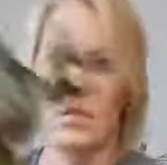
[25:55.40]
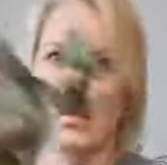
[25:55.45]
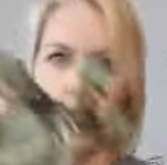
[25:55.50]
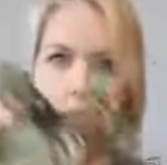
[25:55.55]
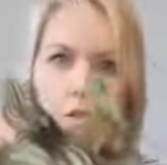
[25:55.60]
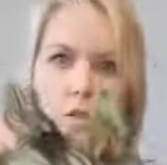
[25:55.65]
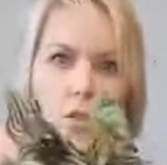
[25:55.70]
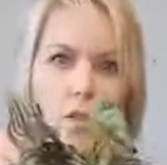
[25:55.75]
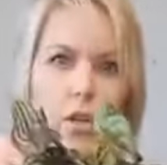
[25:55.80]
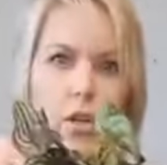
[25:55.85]

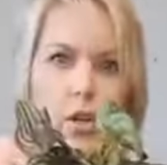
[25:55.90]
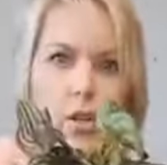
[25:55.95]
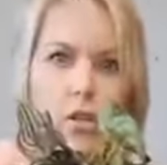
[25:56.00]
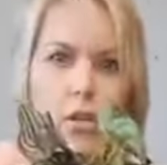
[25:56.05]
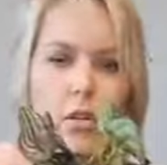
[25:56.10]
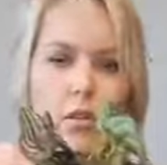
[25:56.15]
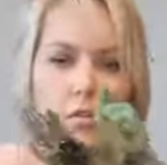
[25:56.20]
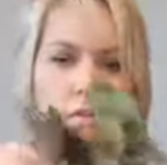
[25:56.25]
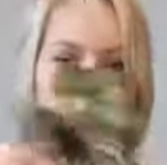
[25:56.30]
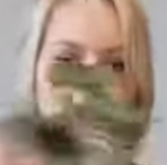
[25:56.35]
chunk.
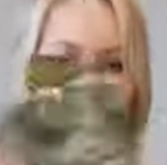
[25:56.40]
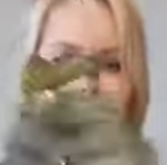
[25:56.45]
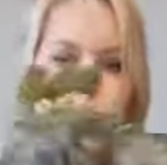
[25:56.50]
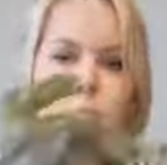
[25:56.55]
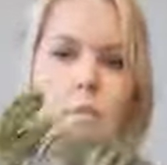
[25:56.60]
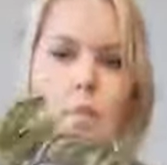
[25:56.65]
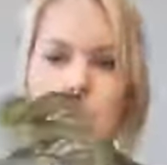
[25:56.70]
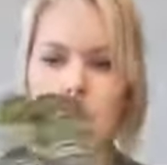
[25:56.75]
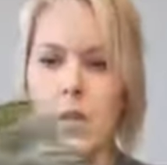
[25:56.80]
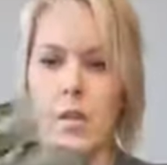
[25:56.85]

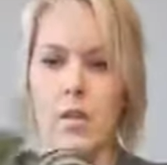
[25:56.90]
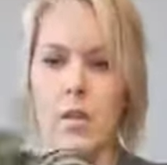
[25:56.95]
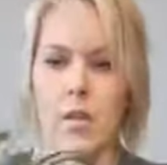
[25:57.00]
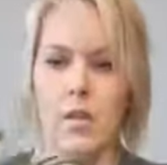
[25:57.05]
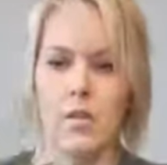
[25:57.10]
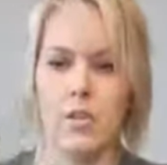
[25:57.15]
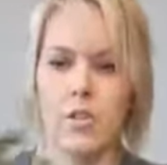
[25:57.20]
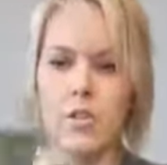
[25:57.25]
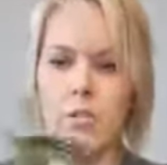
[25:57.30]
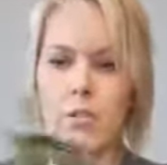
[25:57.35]

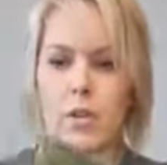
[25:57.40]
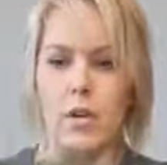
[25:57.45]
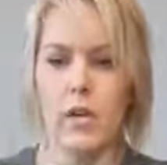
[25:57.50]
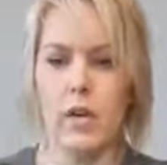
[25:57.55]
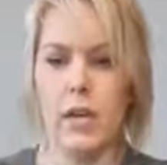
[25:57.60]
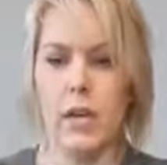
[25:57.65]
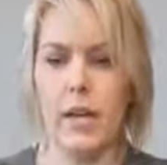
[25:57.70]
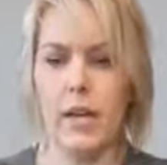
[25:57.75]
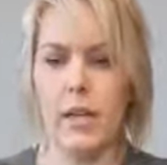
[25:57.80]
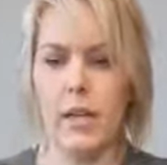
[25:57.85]
The short
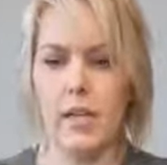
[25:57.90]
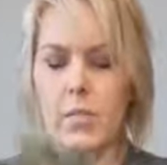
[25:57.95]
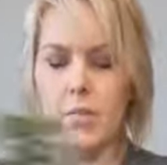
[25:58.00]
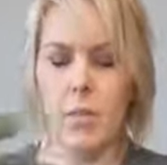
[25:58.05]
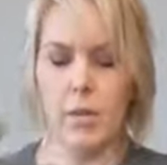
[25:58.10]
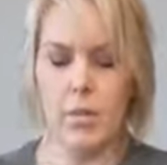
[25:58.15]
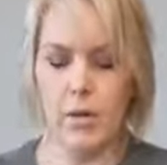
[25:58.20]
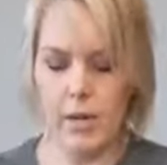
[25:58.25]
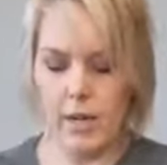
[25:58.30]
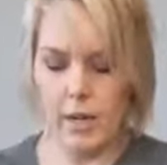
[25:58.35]
guy is what
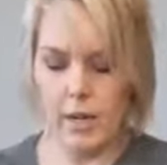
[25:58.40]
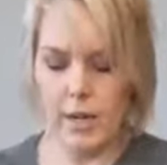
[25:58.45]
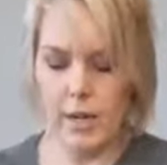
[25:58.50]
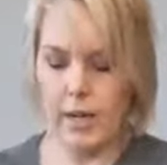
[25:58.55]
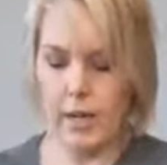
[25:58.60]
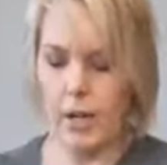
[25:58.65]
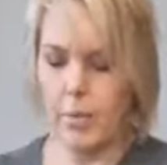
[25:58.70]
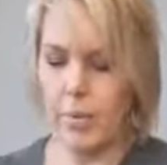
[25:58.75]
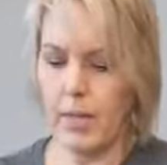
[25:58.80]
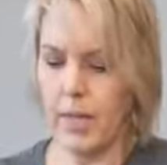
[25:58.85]
we're going to cut
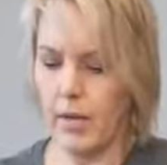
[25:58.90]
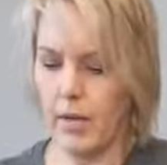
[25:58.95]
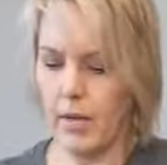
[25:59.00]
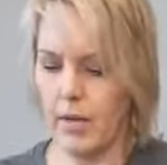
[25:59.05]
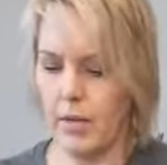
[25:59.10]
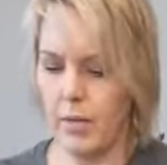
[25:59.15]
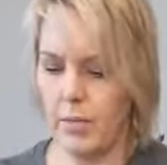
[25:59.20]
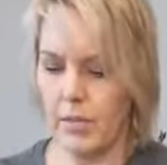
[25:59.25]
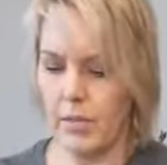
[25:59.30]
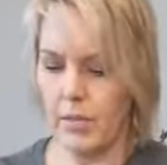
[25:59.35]
up here.
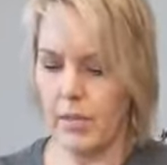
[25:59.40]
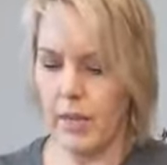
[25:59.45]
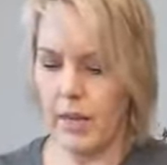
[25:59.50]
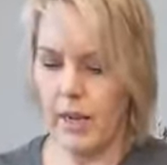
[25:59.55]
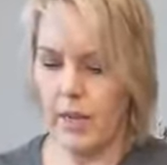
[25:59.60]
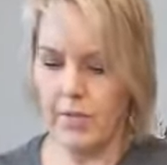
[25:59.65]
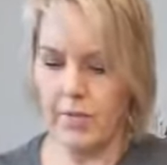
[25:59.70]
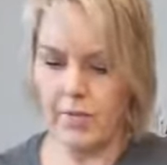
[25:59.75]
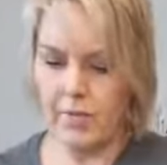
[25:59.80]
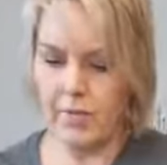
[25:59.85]
He was
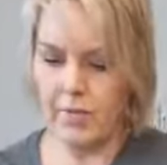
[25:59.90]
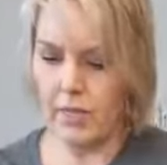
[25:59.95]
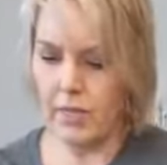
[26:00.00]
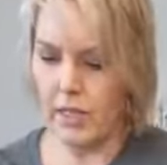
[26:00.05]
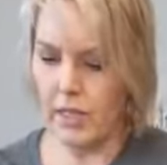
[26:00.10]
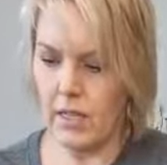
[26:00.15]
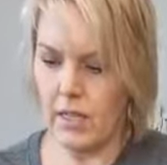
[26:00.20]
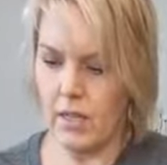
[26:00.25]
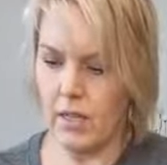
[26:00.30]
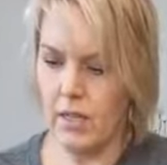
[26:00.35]

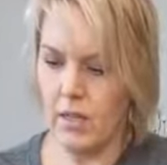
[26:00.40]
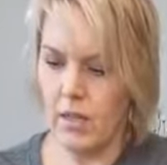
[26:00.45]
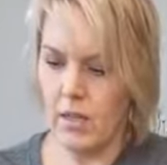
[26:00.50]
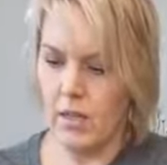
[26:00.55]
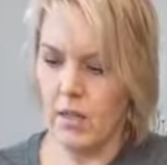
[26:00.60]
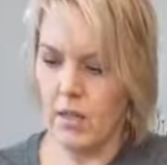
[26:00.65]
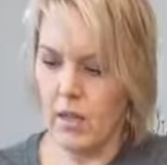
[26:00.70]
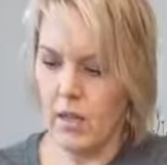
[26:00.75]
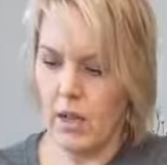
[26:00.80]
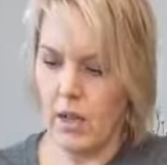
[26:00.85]
$9.50. I'm
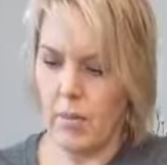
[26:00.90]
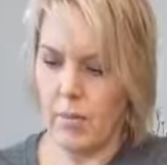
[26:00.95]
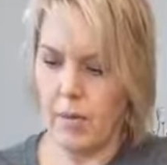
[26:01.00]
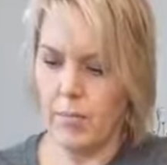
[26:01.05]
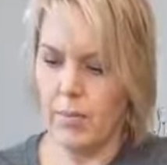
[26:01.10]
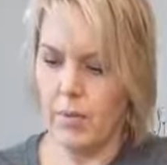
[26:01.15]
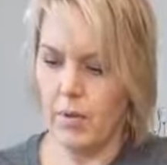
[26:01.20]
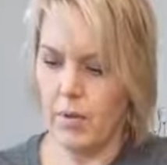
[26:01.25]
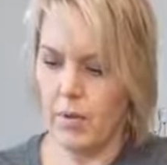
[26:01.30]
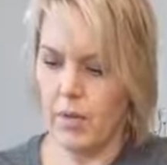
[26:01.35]
going to pull a